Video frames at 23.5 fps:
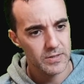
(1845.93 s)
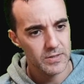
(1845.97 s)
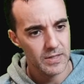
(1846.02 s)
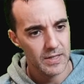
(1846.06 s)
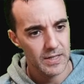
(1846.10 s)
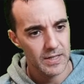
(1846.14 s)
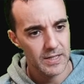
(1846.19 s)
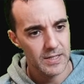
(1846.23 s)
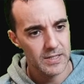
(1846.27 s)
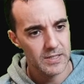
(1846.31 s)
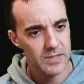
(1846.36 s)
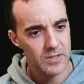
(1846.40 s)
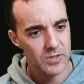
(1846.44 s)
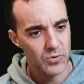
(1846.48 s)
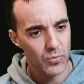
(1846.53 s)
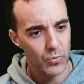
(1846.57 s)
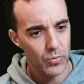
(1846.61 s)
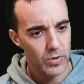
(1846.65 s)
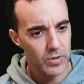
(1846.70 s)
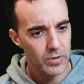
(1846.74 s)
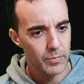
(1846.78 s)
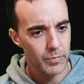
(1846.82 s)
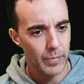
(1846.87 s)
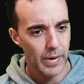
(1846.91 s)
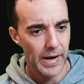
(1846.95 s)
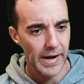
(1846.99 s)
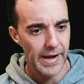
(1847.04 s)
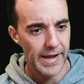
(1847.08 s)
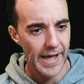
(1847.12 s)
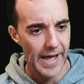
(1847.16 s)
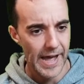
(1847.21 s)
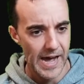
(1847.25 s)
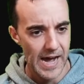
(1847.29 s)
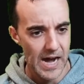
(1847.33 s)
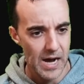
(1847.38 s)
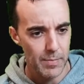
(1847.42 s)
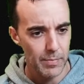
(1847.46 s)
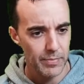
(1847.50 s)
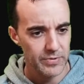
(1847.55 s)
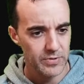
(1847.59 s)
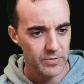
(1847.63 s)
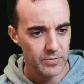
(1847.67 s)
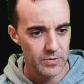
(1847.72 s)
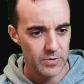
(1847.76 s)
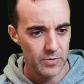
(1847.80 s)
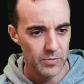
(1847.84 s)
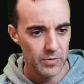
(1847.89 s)
It is sorted by app, so
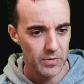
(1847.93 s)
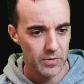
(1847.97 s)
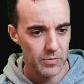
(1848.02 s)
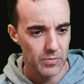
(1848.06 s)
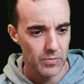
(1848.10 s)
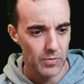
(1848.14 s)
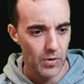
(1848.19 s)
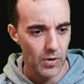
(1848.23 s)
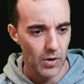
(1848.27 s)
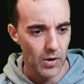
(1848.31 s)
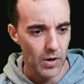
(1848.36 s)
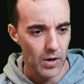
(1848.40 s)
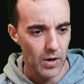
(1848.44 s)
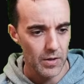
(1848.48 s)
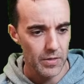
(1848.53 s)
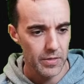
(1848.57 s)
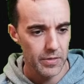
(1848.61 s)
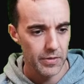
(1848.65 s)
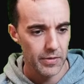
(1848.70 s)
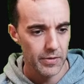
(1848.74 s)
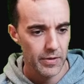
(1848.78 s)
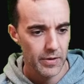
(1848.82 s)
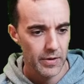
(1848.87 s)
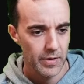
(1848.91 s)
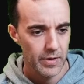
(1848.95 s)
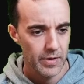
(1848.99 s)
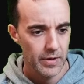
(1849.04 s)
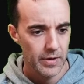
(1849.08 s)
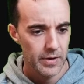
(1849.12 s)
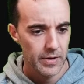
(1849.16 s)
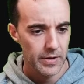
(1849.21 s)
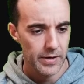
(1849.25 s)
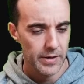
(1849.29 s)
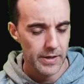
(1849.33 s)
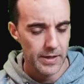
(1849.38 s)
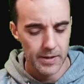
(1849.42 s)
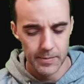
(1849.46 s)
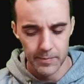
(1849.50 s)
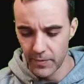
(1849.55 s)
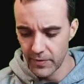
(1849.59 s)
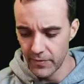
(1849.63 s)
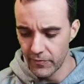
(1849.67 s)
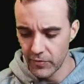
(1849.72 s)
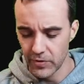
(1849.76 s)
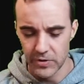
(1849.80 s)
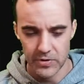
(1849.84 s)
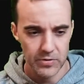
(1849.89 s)
it's going through auth. If
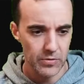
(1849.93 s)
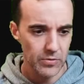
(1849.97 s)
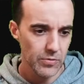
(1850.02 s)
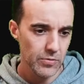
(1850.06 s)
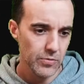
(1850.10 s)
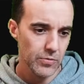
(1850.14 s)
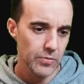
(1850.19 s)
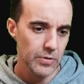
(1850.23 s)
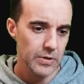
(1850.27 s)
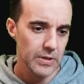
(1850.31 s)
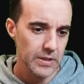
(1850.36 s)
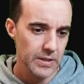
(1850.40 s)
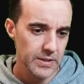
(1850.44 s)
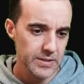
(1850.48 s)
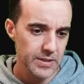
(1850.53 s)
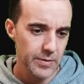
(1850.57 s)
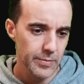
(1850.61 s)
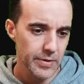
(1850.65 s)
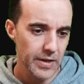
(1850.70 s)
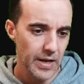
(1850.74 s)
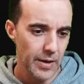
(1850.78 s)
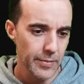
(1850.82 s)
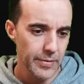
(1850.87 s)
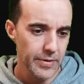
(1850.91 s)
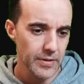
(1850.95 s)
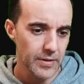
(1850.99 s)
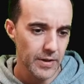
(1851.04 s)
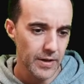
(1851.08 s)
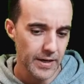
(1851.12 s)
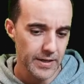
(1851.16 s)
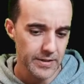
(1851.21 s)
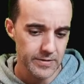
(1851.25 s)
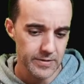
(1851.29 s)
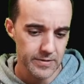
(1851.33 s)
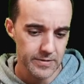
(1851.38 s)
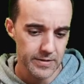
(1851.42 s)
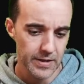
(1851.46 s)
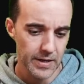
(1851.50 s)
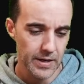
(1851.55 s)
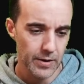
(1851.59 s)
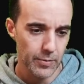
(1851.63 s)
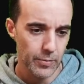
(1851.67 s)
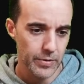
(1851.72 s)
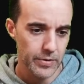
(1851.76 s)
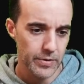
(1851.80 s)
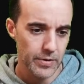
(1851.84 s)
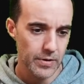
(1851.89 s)
we do, how many lines is that, I
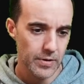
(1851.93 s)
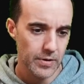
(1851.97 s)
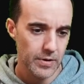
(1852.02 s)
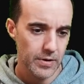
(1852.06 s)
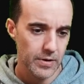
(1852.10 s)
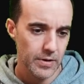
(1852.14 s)
wonder?